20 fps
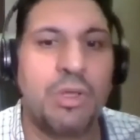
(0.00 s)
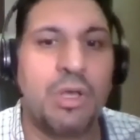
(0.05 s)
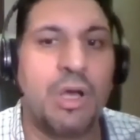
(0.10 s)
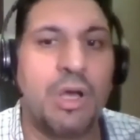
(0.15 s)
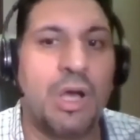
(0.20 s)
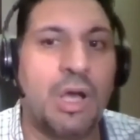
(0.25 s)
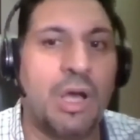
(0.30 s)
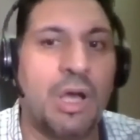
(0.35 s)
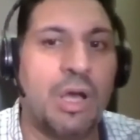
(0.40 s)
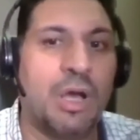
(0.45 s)

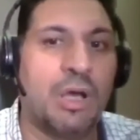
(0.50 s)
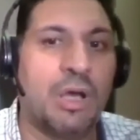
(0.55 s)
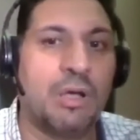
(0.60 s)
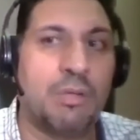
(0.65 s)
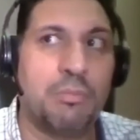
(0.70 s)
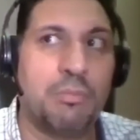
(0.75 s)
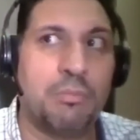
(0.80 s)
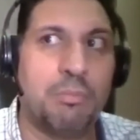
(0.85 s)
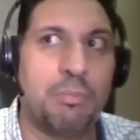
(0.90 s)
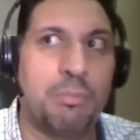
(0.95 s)
Uh,
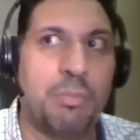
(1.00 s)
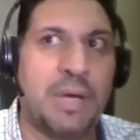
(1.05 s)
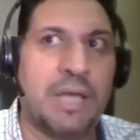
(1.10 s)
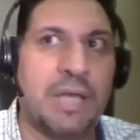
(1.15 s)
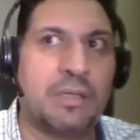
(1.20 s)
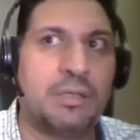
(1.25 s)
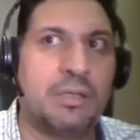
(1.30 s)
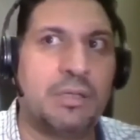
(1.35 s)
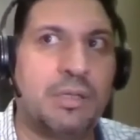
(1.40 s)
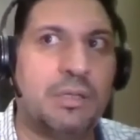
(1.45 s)
but
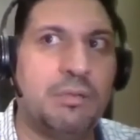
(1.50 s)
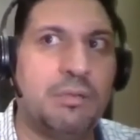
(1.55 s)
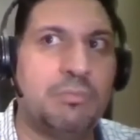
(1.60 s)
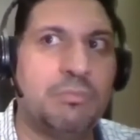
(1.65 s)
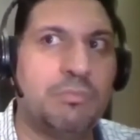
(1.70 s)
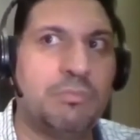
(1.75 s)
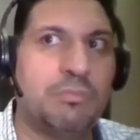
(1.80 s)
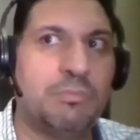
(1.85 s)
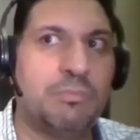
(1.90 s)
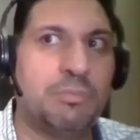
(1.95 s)

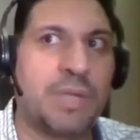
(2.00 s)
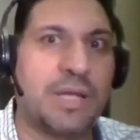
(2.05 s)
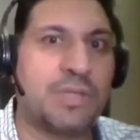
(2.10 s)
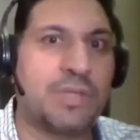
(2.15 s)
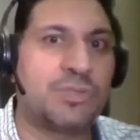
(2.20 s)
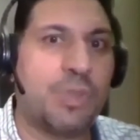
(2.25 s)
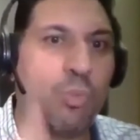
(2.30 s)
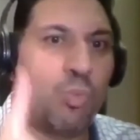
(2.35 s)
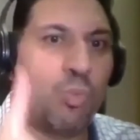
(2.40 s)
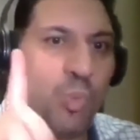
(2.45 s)
but it's a
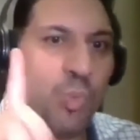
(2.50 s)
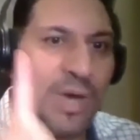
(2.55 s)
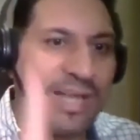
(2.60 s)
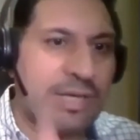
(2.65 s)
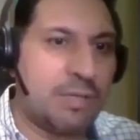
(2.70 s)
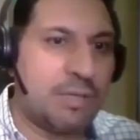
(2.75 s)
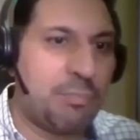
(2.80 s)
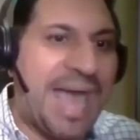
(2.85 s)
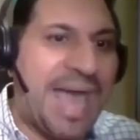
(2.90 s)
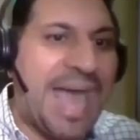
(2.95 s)
one
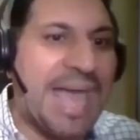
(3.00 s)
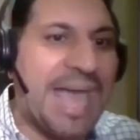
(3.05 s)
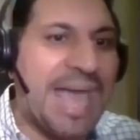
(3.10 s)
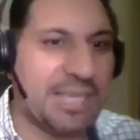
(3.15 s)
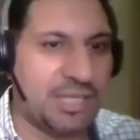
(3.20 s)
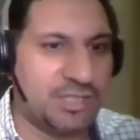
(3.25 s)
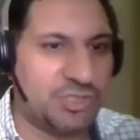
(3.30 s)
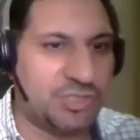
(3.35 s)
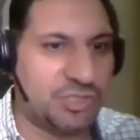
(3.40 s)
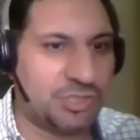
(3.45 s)

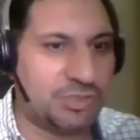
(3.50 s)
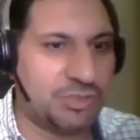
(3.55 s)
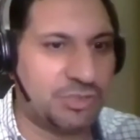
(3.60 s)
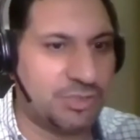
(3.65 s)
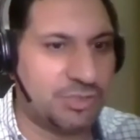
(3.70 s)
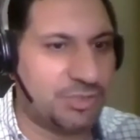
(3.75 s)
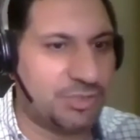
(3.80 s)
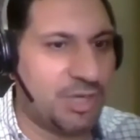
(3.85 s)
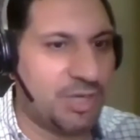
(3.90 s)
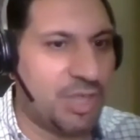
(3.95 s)
package. There's
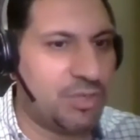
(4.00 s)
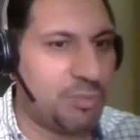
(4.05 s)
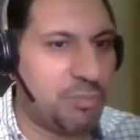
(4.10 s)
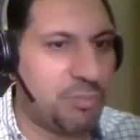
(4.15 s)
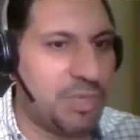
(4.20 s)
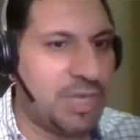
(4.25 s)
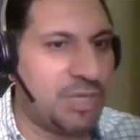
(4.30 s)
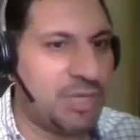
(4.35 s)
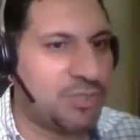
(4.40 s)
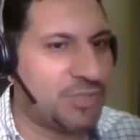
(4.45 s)
another
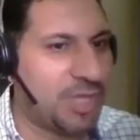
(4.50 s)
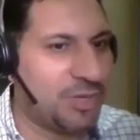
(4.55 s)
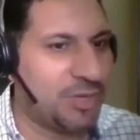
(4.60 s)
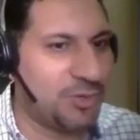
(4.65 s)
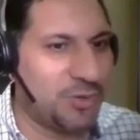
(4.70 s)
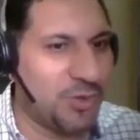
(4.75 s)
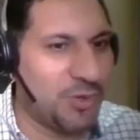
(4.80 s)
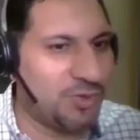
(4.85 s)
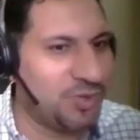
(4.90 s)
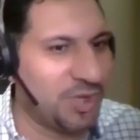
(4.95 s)
piece. I don't
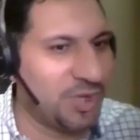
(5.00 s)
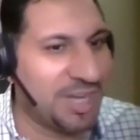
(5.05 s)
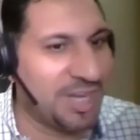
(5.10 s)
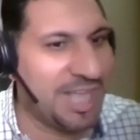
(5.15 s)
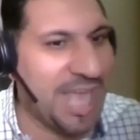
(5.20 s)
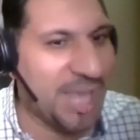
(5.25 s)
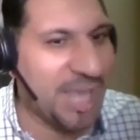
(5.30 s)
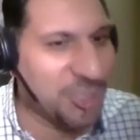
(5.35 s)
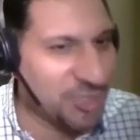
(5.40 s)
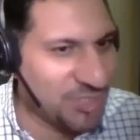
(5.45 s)
know if you're going to
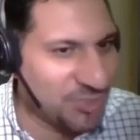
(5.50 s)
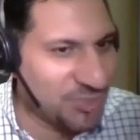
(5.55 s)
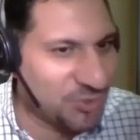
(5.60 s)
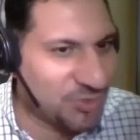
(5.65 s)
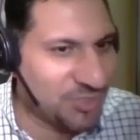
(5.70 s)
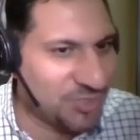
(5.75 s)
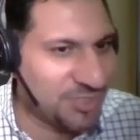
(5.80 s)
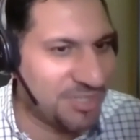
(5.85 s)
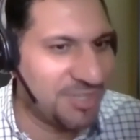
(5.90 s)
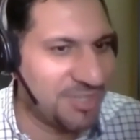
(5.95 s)
catch
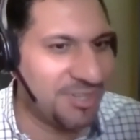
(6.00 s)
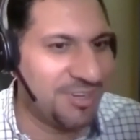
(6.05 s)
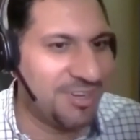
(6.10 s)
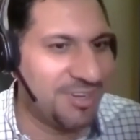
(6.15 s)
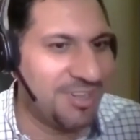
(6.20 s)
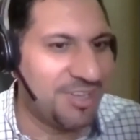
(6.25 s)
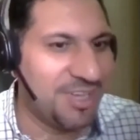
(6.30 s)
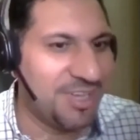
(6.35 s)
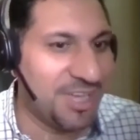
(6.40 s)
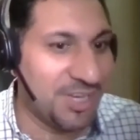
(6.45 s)
this
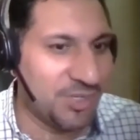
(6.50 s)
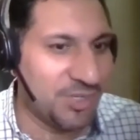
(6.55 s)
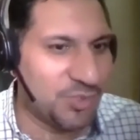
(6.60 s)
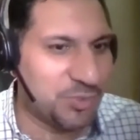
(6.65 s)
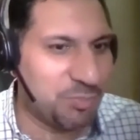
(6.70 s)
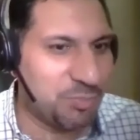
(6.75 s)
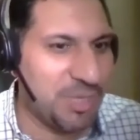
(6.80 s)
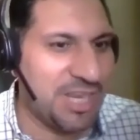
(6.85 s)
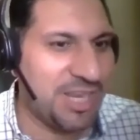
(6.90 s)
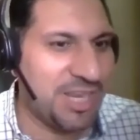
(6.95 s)
in
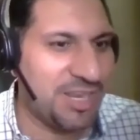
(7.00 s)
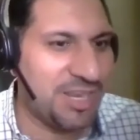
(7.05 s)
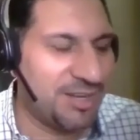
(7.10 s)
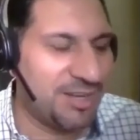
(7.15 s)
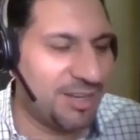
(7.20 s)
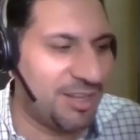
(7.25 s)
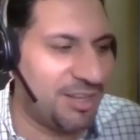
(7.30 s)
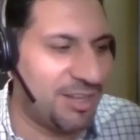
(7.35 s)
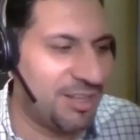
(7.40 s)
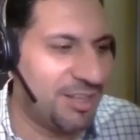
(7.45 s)

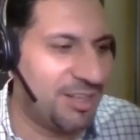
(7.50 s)
speed.